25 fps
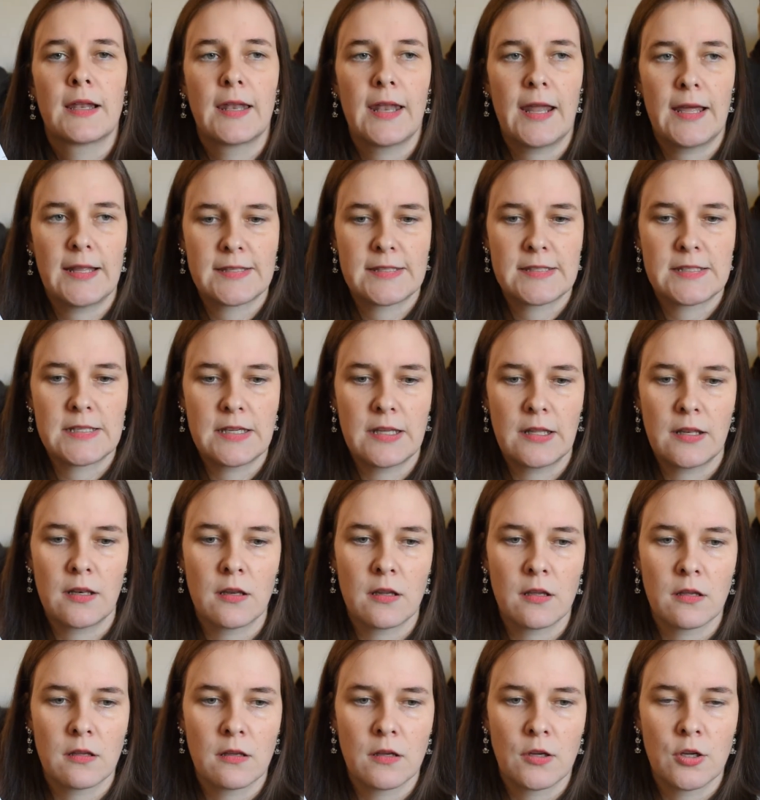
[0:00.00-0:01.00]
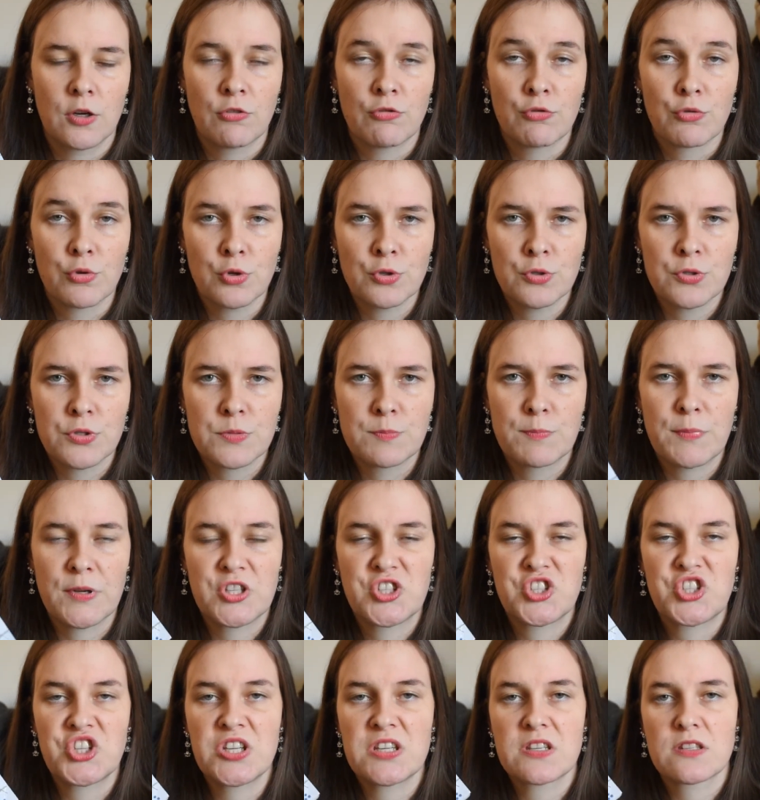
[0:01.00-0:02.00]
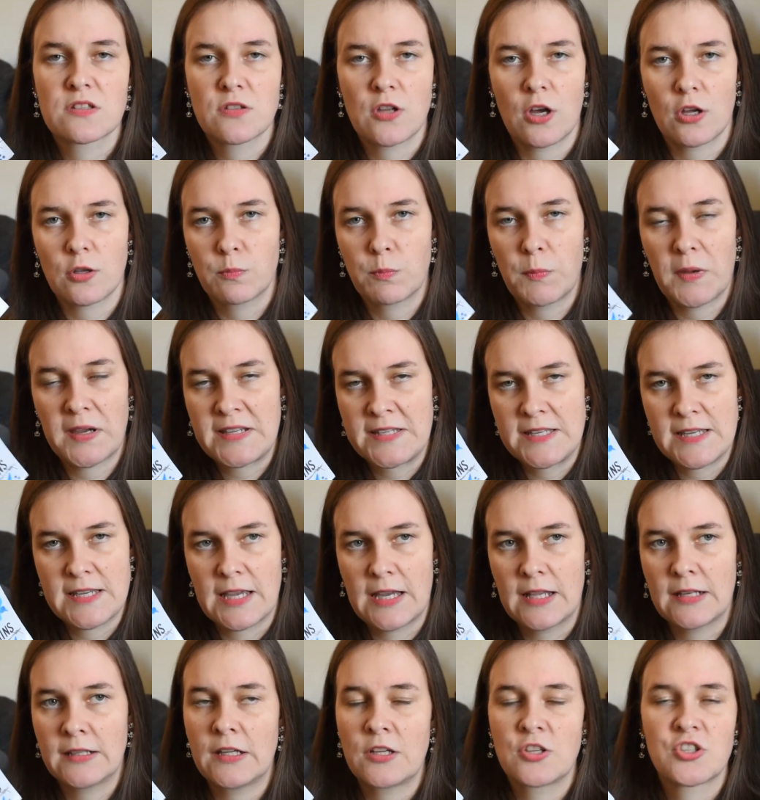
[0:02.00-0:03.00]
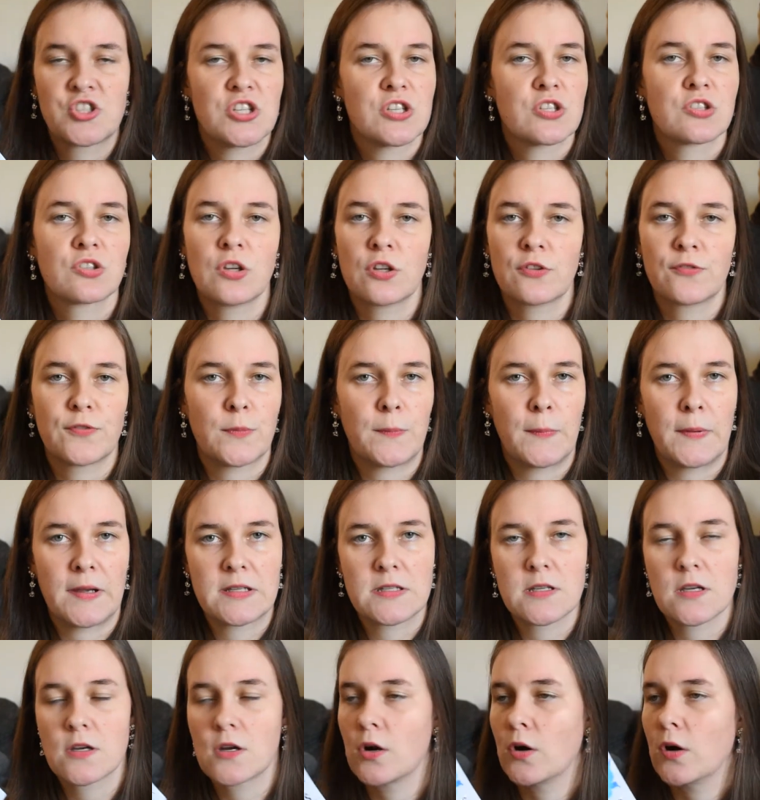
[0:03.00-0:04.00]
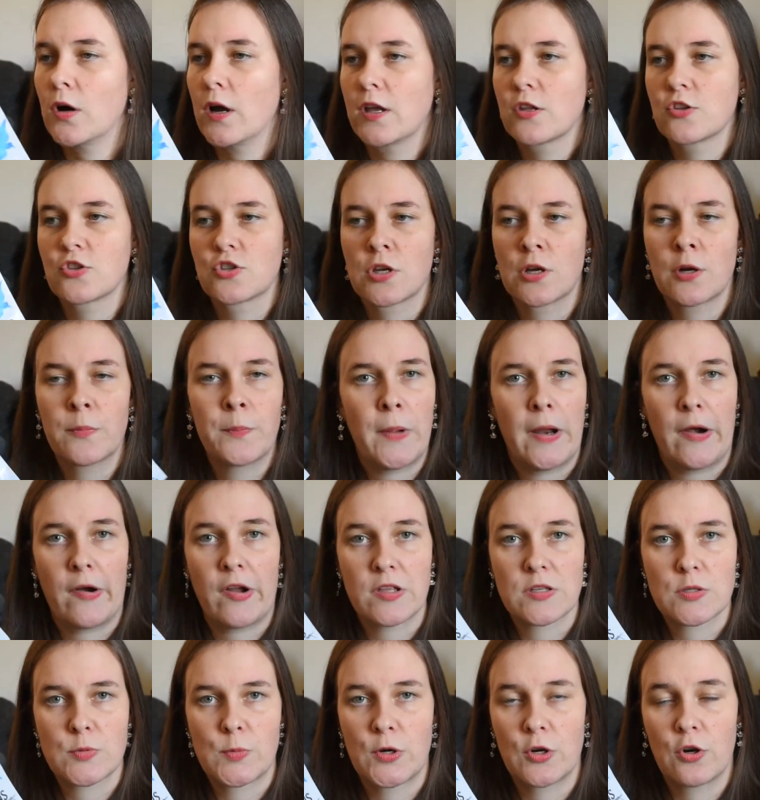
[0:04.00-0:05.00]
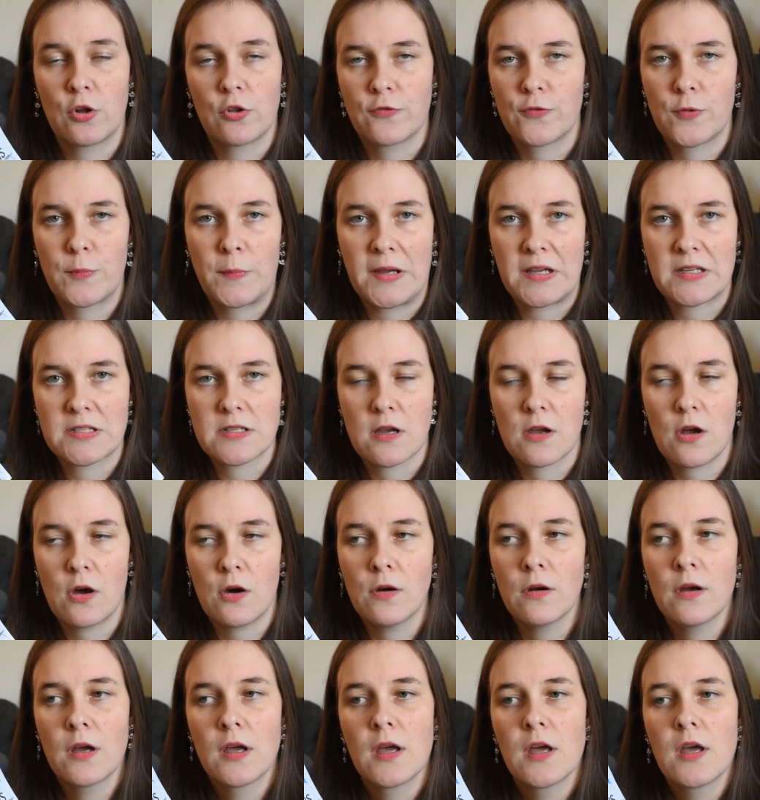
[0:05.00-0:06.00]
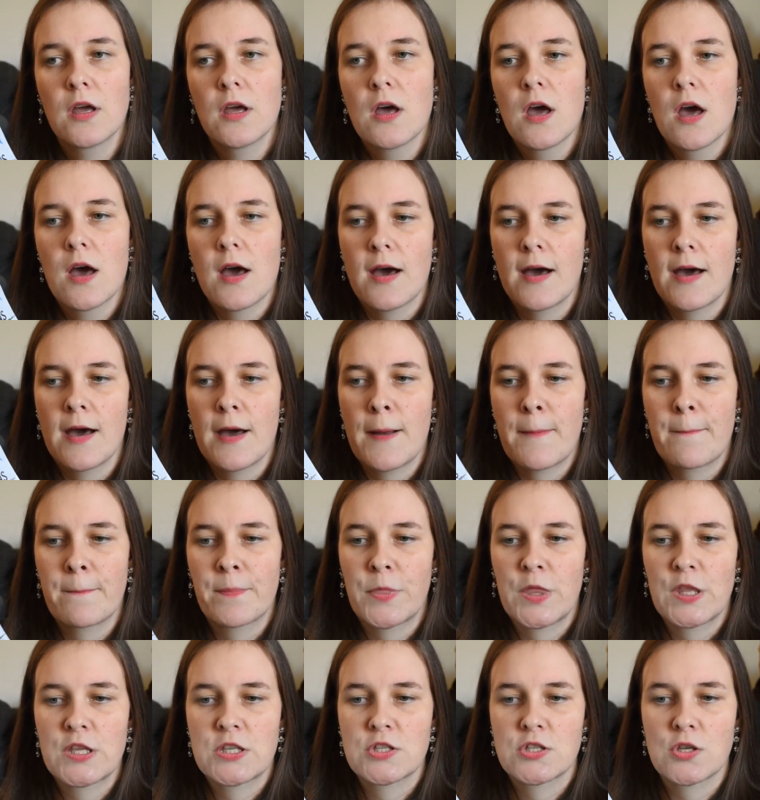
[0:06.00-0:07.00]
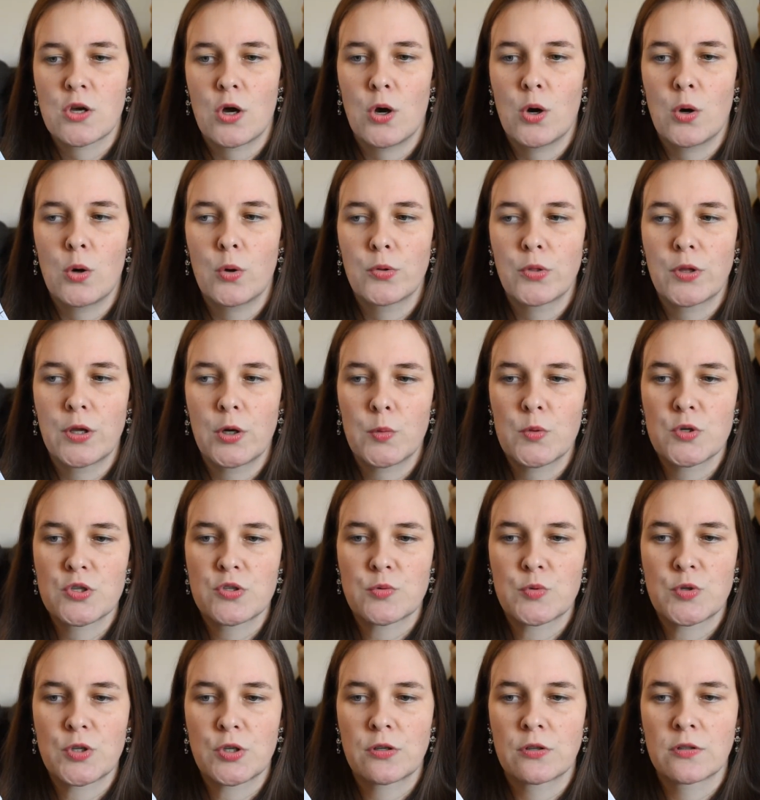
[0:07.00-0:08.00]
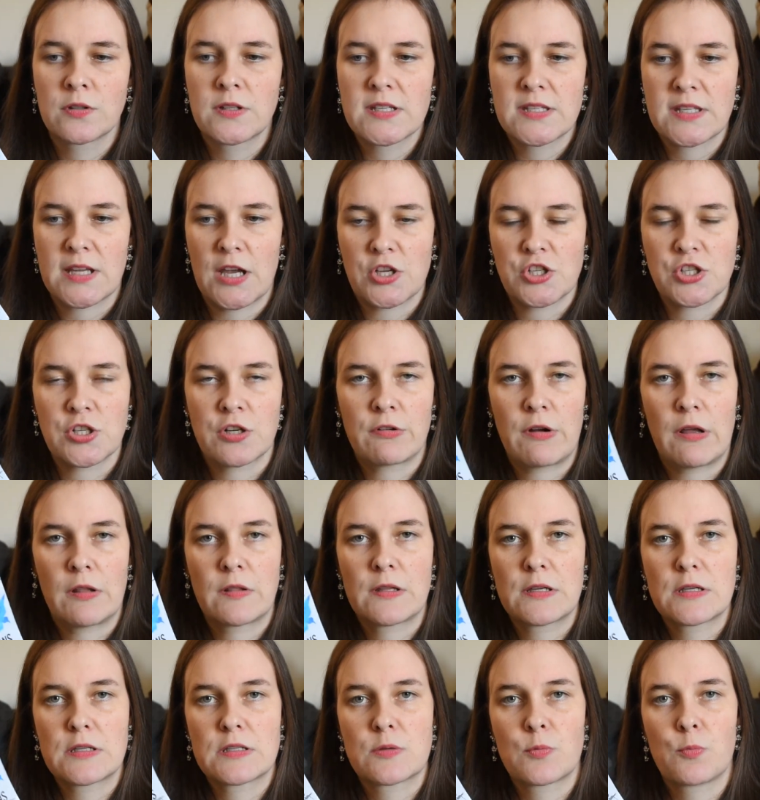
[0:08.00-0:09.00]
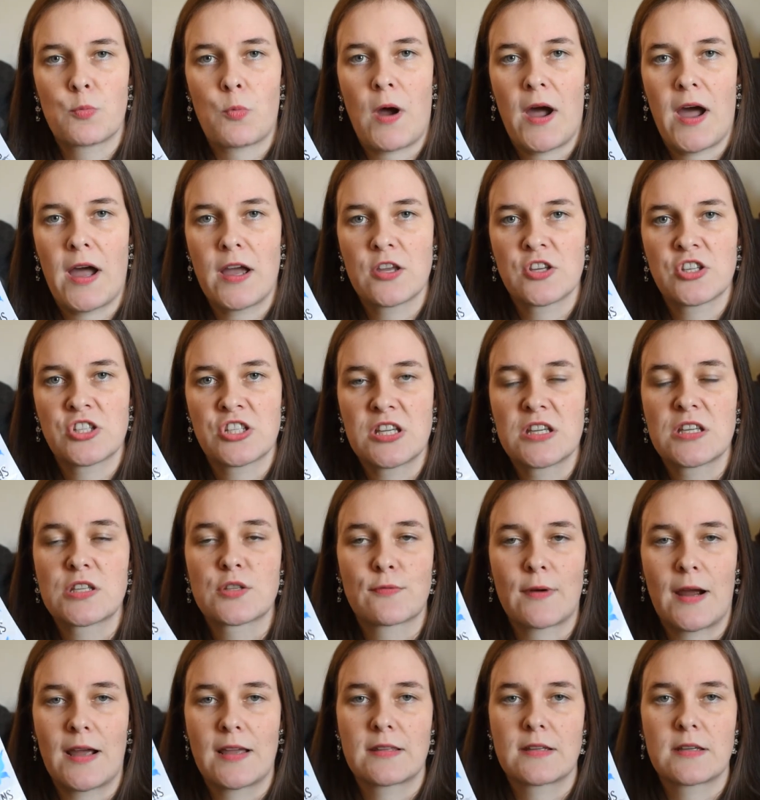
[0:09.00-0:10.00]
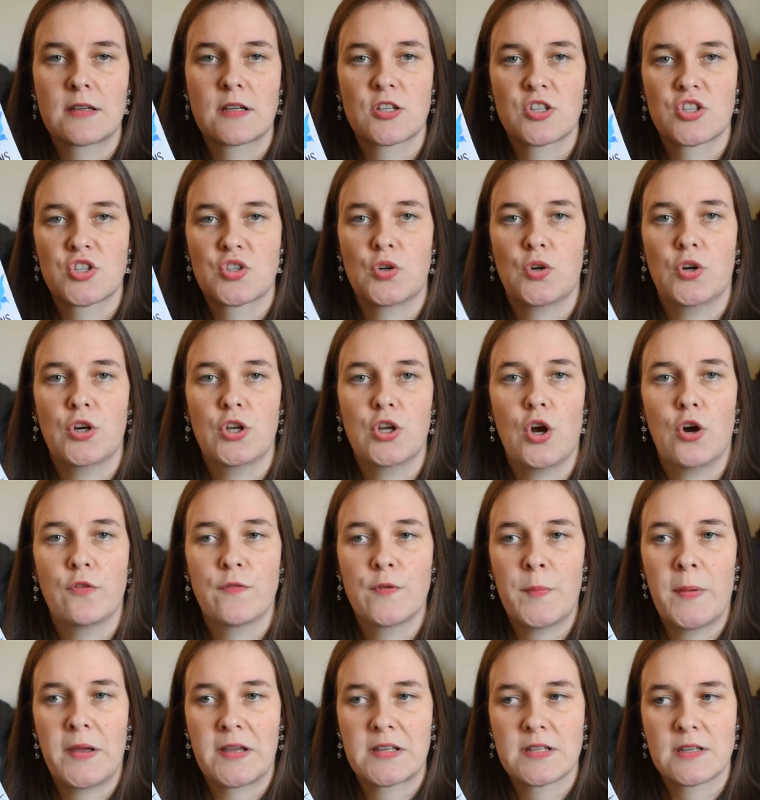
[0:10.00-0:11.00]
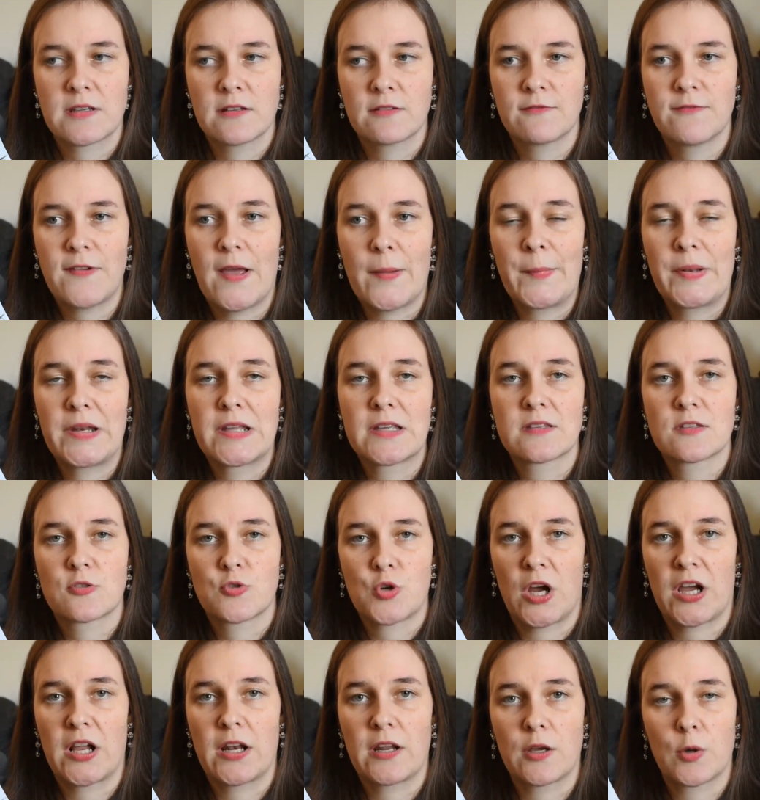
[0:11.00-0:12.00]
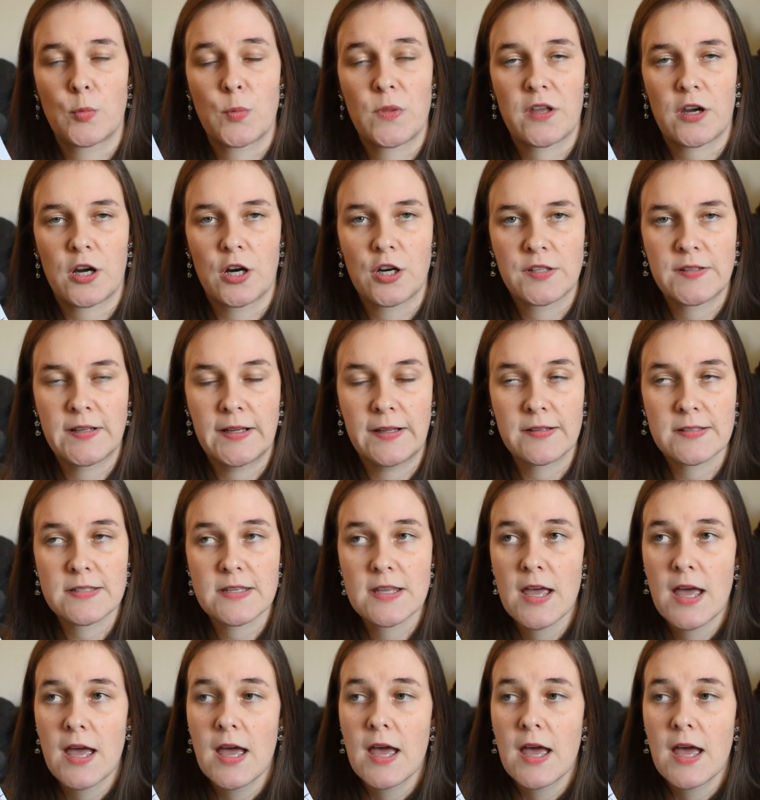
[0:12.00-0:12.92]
Latin roots, but she's not Mexican and she's not from Mexico, and her parents were not from Mexico. So there was a discussion around this, why she is writing a story of a Mexican family struggling with cartels.